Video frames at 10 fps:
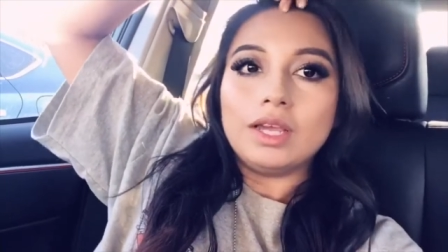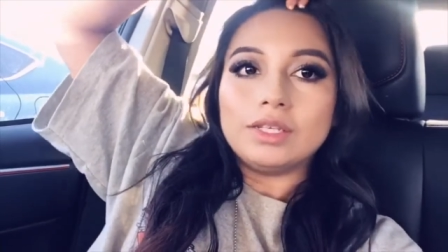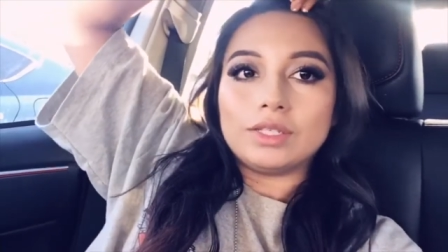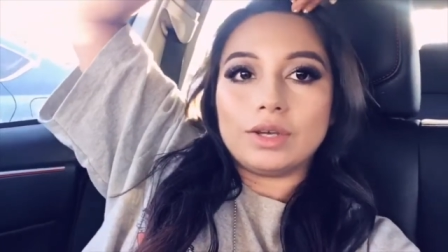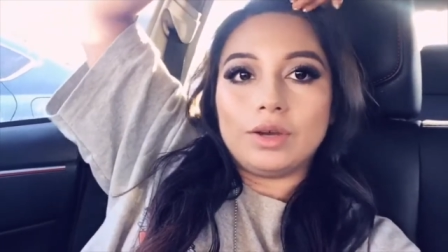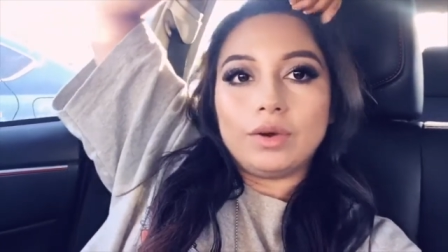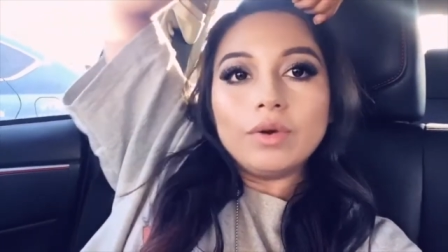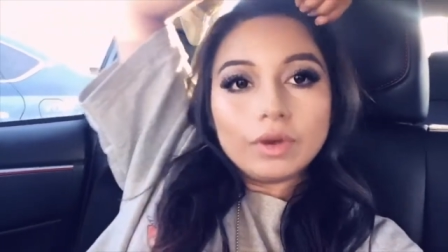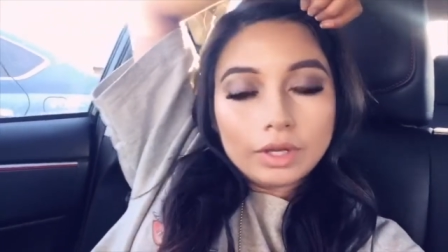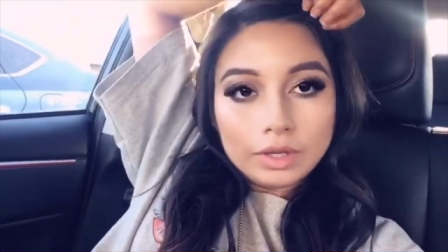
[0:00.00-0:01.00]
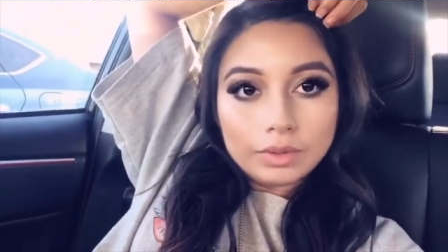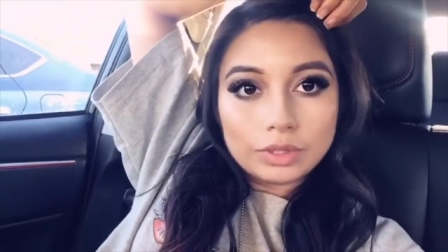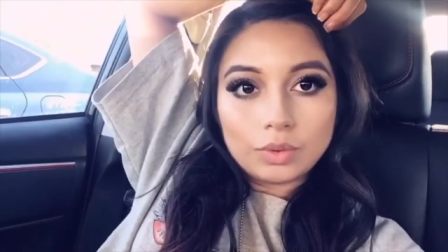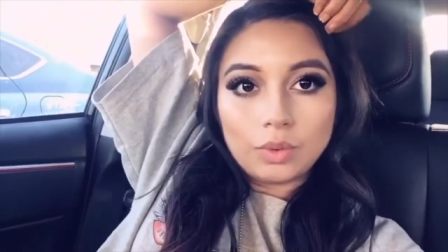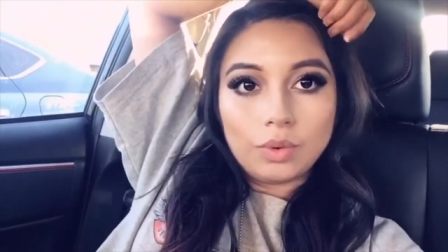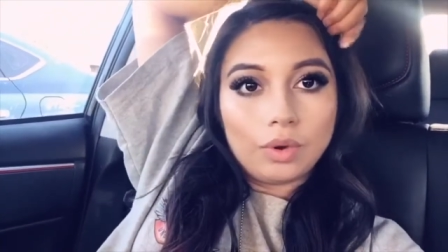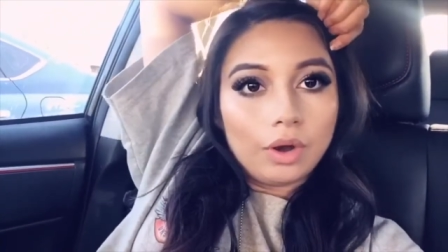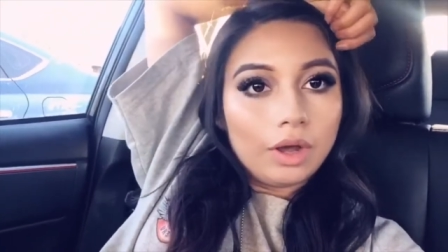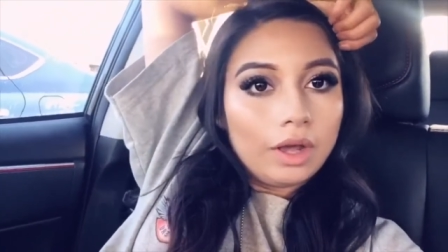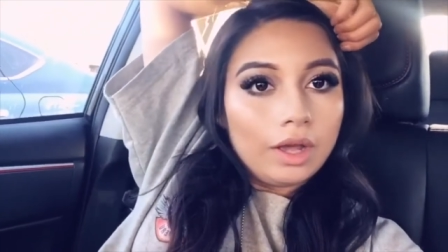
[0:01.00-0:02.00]
So it was
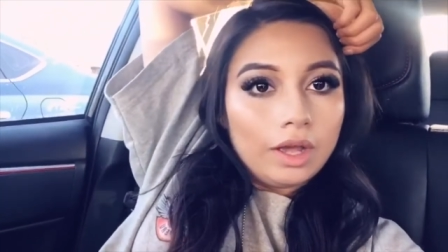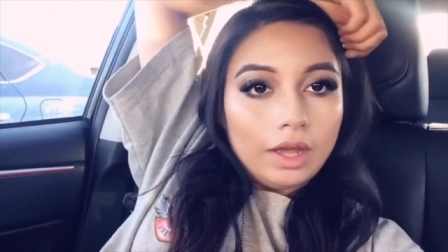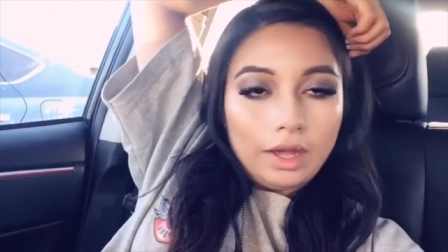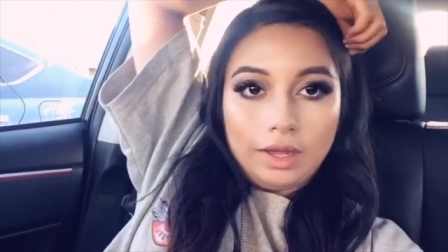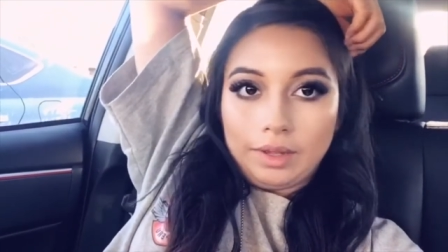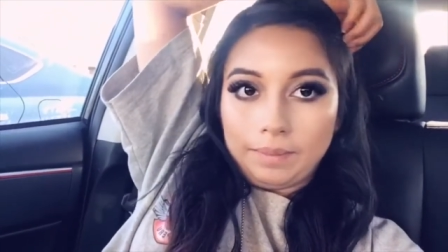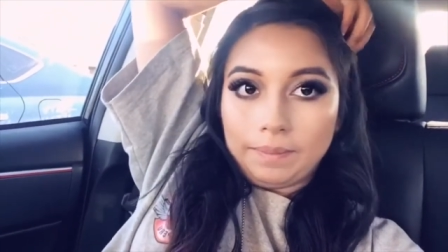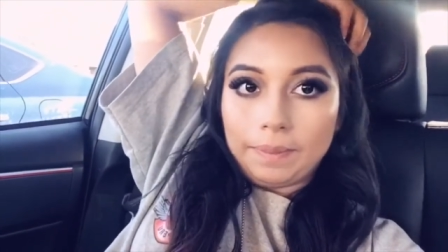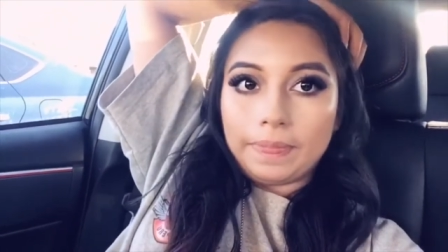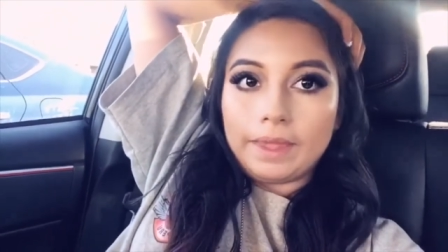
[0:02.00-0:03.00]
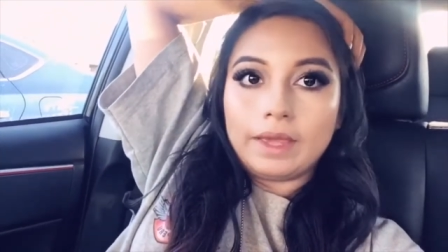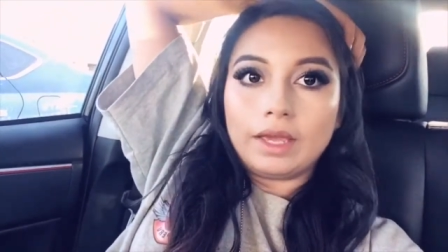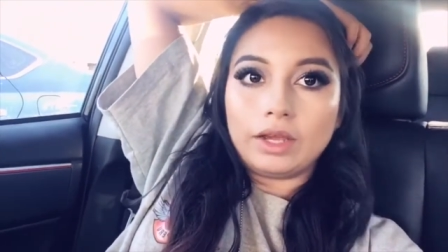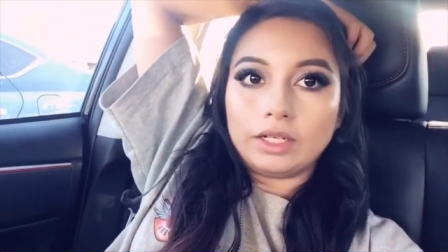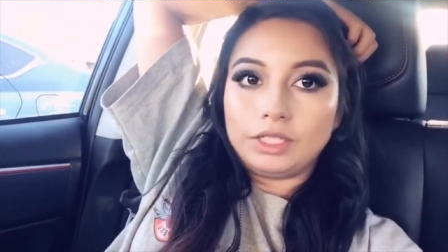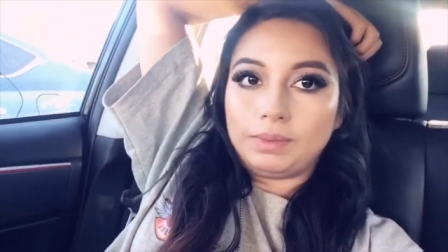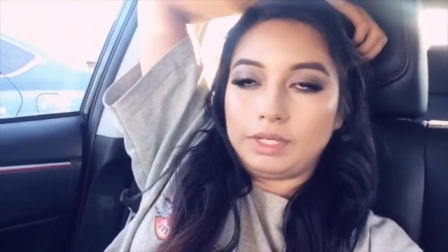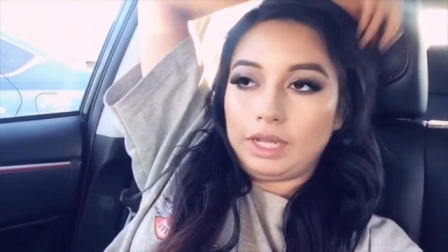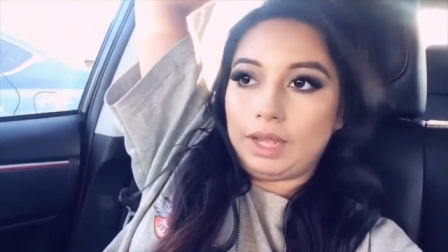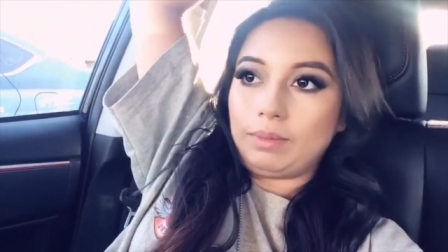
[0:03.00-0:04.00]
cool. I got to
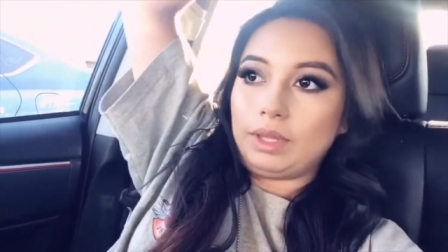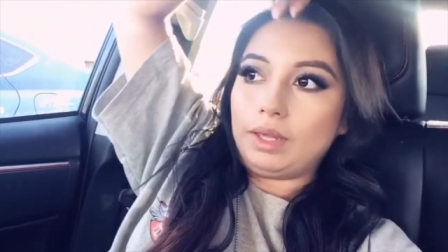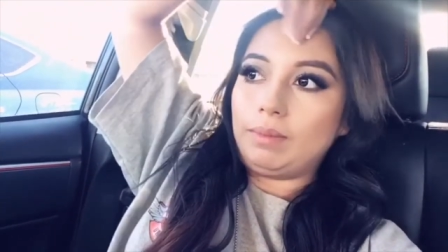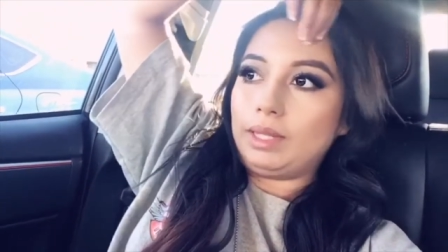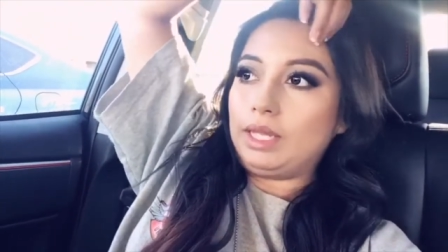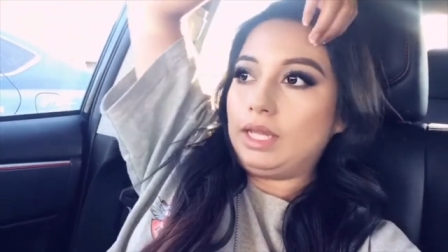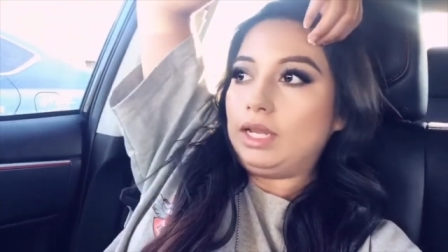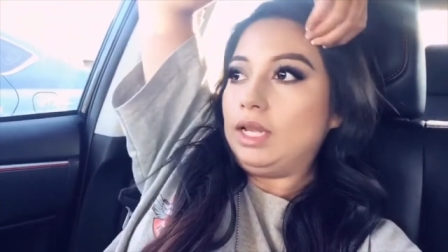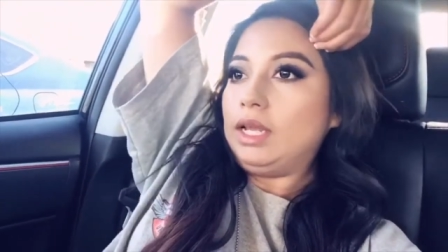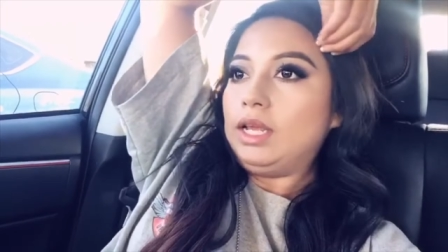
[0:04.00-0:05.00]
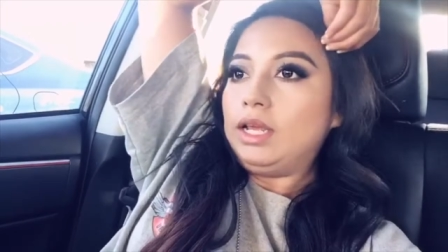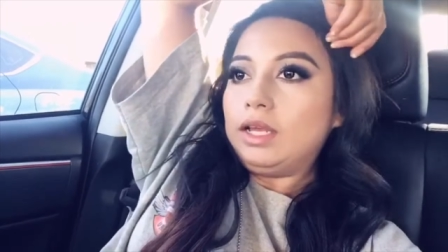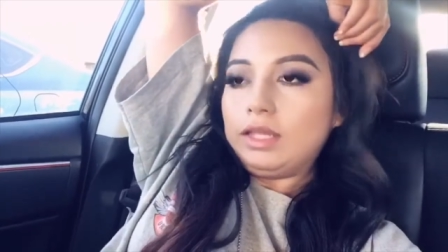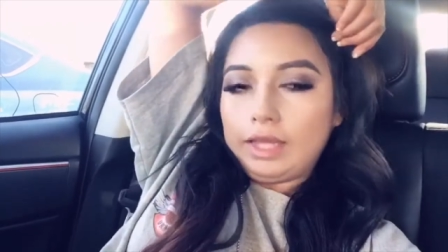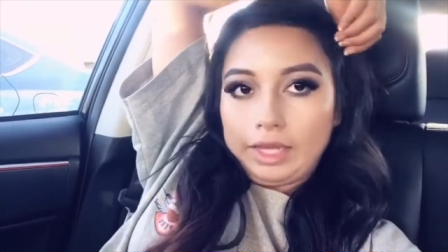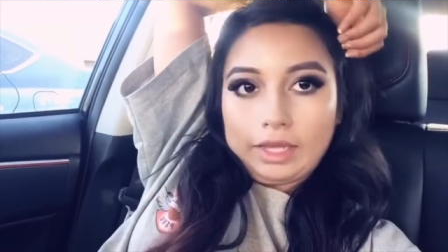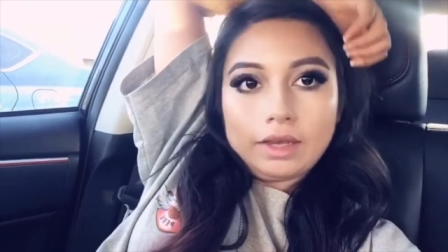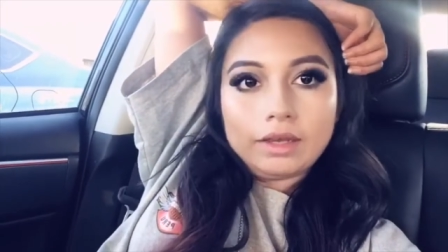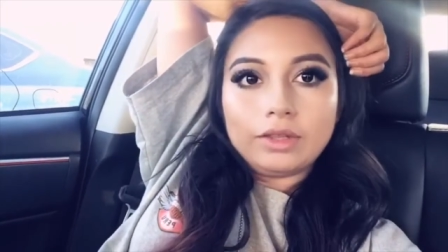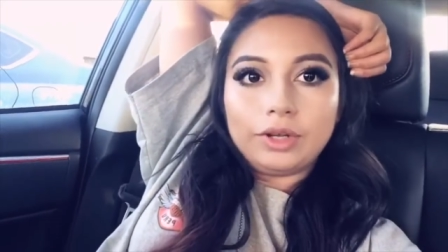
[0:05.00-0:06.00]
spend time with him and then, like,
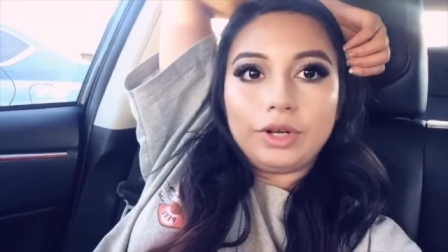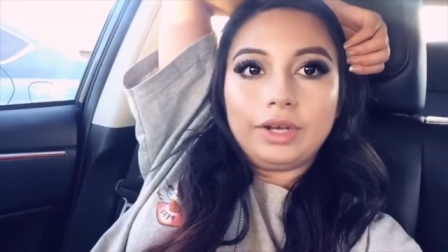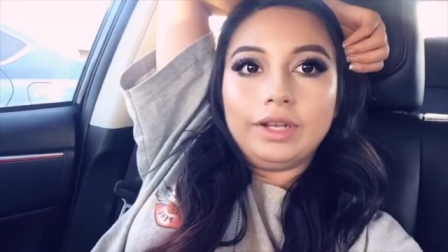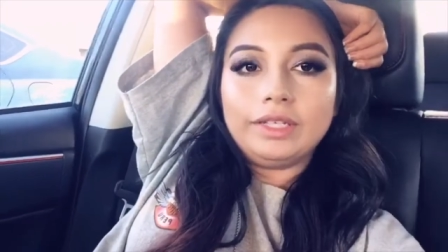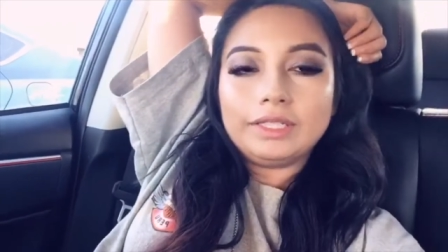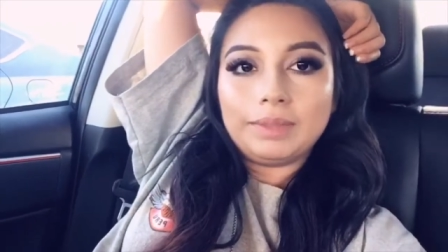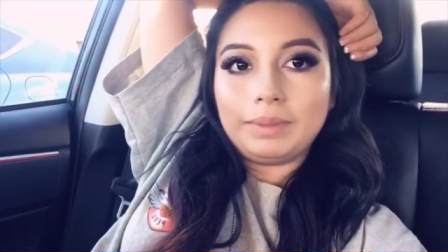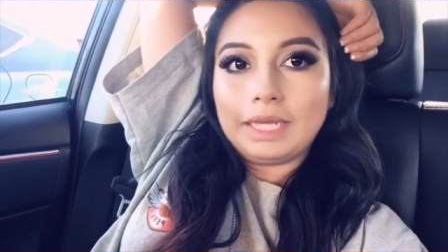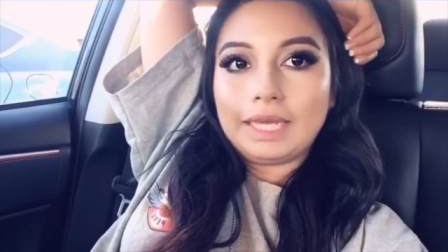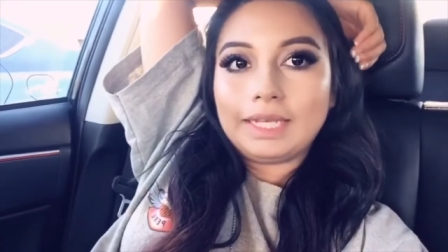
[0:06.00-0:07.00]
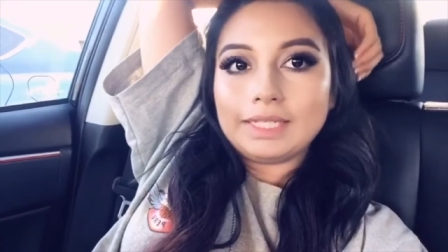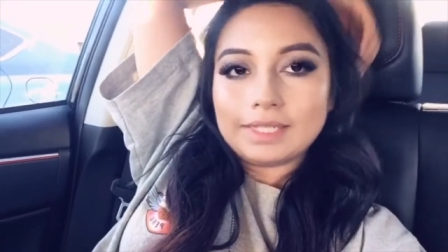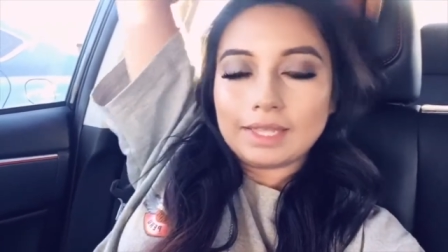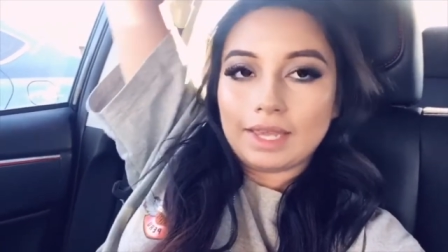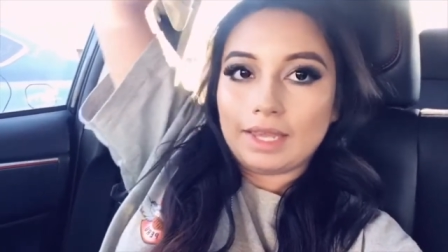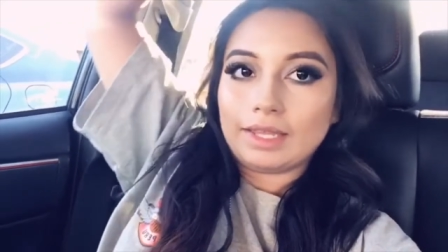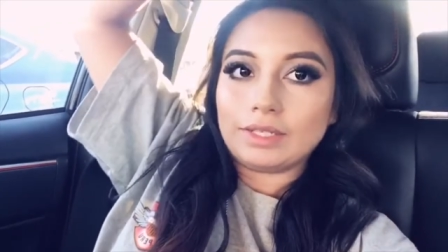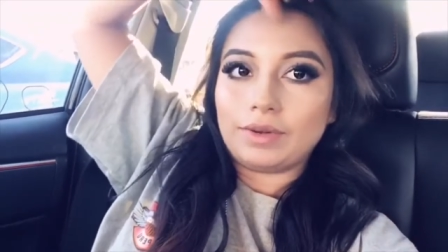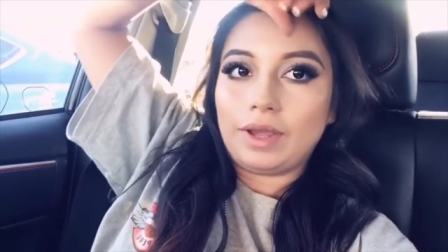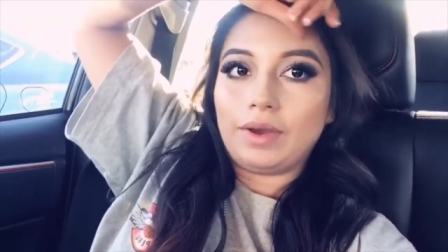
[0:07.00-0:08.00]
learn some things, like,
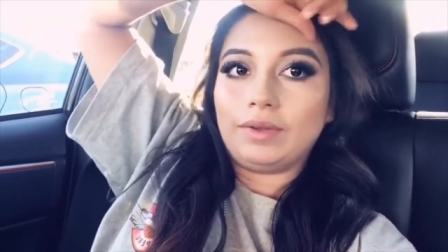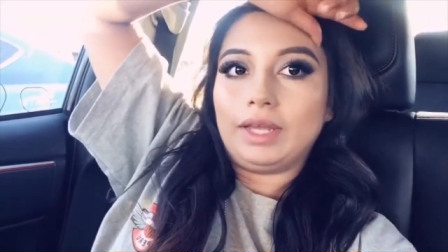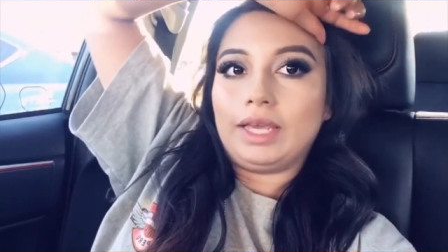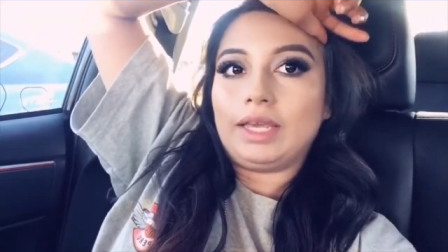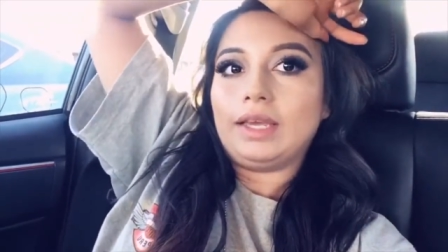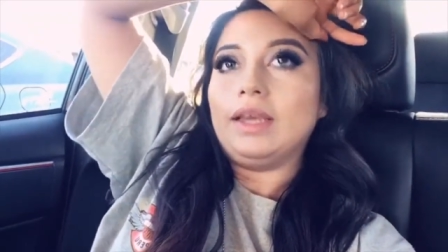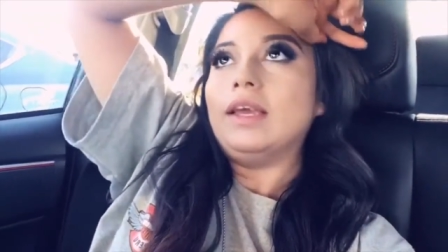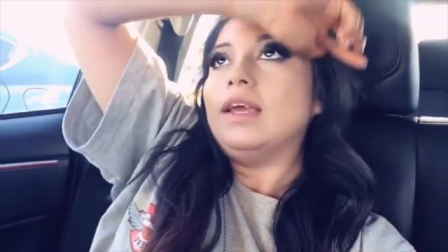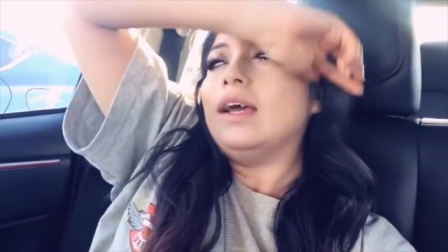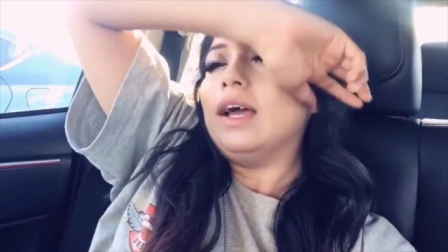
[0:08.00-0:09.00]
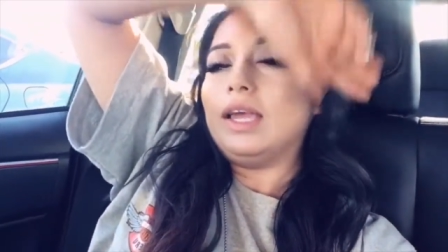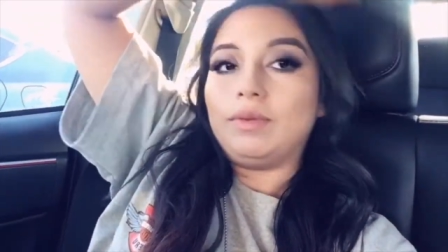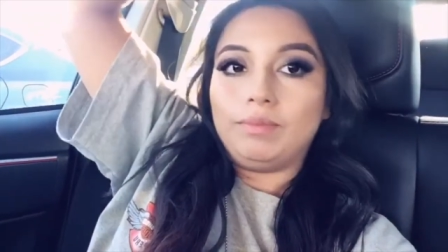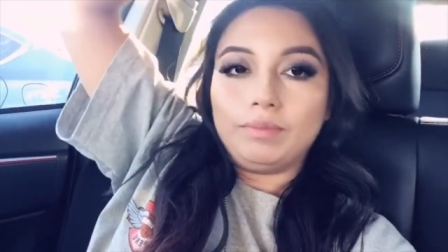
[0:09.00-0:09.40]
so now, like, I